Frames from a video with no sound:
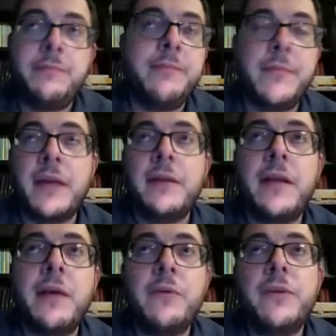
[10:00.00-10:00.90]
I, I
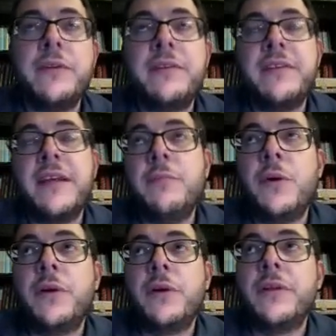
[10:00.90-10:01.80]
wouldn't say
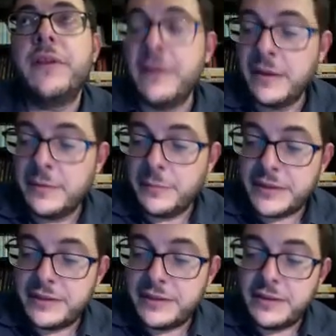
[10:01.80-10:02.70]
important, but
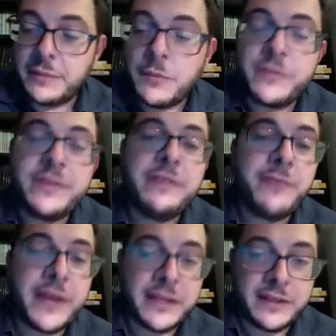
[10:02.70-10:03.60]
the most
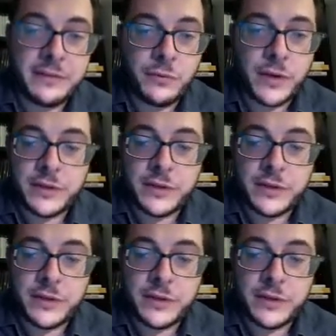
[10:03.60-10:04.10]
effective way to